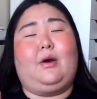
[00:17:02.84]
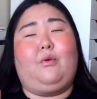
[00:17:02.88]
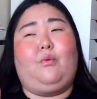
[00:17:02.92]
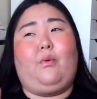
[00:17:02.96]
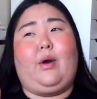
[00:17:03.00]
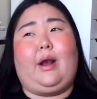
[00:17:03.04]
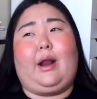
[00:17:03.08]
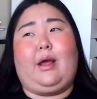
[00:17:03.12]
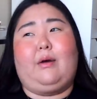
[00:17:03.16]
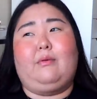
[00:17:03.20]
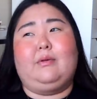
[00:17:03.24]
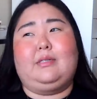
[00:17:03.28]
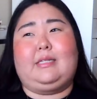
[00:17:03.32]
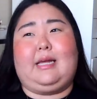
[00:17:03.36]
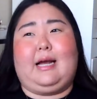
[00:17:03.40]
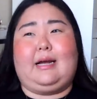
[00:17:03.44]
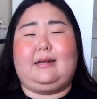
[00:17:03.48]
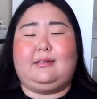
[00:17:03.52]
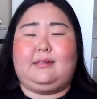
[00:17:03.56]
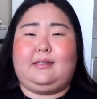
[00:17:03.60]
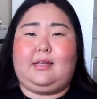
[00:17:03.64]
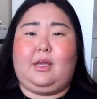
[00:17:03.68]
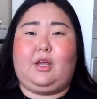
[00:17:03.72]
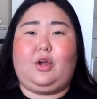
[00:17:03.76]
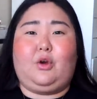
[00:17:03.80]
when I was
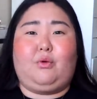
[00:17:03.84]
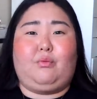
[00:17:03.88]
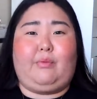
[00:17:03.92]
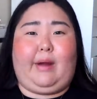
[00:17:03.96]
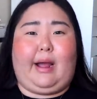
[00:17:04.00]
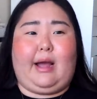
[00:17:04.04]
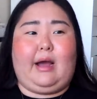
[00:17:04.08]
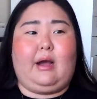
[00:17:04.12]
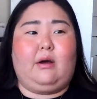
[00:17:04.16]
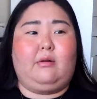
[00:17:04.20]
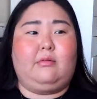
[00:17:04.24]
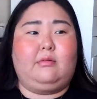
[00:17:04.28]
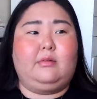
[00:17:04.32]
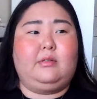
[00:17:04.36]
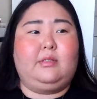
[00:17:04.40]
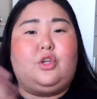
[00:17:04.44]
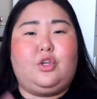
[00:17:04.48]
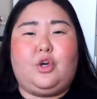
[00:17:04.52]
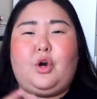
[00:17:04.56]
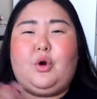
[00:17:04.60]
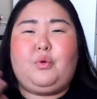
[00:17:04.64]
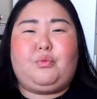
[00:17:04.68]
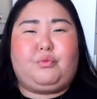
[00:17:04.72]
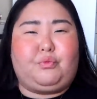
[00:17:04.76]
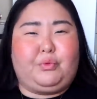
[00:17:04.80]
asking around, you
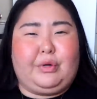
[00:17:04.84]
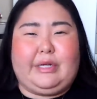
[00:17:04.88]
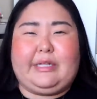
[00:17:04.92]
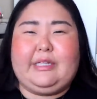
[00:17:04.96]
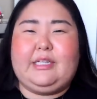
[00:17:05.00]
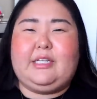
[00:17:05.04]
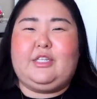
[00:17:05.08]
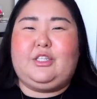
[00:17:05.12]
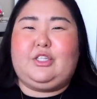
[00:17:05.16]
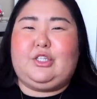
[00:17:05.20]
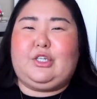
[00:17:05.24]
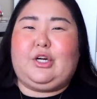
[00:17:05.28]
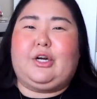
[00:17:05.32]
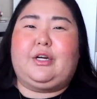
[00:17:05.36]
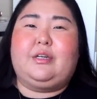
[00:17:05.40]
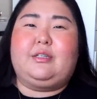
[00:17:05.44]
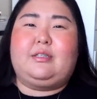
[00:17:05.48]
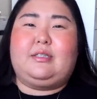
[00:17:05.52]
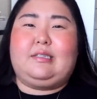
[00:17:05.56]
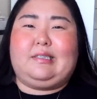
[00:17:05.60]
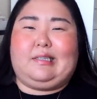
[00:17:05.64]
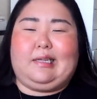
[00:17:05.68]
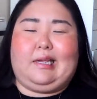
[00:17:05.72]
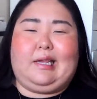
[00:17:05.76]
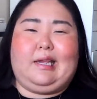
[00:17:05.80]
don't really start
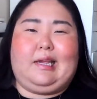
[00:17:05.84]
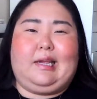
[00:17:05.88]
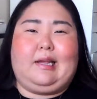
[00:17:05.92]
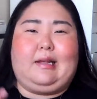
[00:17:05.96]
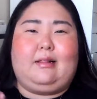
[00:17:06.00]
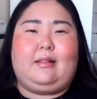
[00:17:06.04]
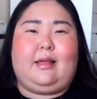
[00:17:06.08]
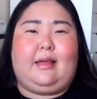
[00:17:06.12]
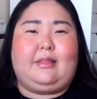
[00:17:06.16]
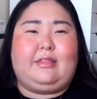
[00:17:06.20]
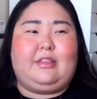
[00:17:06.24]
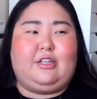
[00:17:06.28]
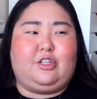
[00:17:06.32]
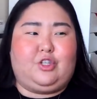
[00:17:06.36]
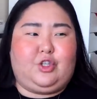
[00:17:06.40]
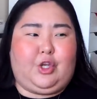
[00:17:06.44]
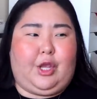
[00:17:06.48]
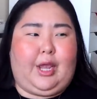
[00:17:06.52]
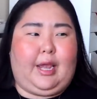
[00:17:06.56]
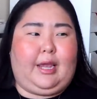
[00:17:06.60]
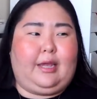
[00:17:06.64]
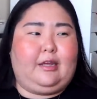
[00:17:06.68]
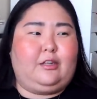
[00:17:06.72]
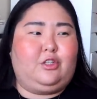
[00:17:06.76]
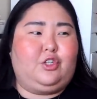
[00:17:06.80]
seeing like the
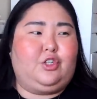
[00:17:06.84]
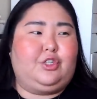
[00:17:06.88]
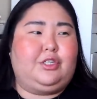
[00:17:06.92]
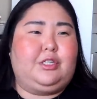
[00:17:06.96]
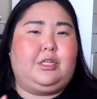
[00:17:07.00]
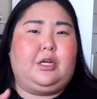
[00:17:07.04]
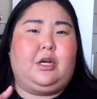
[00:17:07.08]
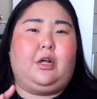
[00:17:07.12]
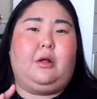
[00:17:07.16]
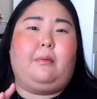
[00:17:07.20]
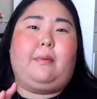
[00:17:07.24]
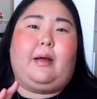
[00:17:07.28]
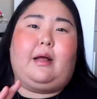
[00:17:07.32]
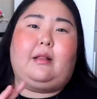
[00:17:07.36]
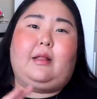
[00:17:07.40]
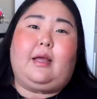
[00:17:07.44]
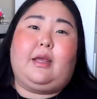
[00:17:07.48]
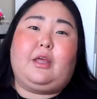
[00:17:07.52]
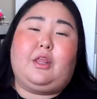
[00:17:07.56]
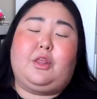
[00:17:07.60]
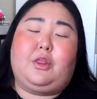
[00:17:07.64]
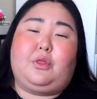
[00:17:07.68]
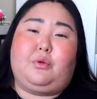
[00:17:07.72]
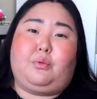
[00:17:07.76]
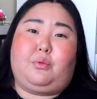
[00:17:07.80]
change until about
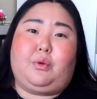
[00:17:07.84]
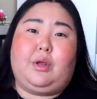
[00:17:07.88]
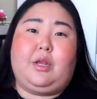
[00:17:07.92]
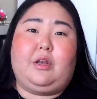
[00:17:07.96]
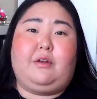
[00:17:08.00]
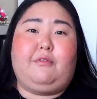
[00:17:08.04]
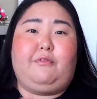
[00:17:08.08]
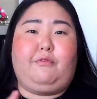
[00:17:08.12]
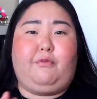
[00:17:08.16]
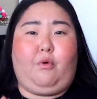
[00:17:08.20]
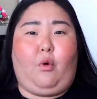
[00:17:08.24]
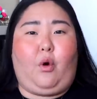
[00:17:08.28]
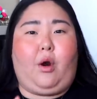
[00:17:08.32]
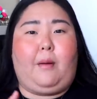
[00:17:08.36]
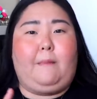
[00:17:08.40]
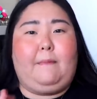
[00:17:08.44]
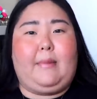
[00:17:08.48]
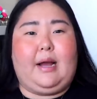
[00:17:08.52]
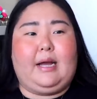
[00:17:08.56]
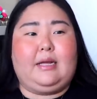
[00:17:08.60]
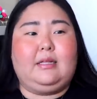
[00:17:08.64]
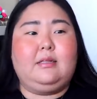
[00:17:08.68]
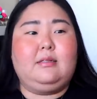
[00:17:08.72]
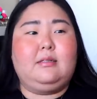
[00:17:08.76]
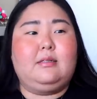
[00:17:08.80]
like 3 to 4
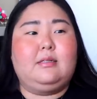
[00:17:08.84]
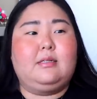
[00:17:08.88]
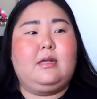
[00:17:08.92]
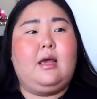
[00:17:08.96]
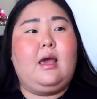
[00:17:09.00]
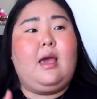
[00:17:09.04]
months.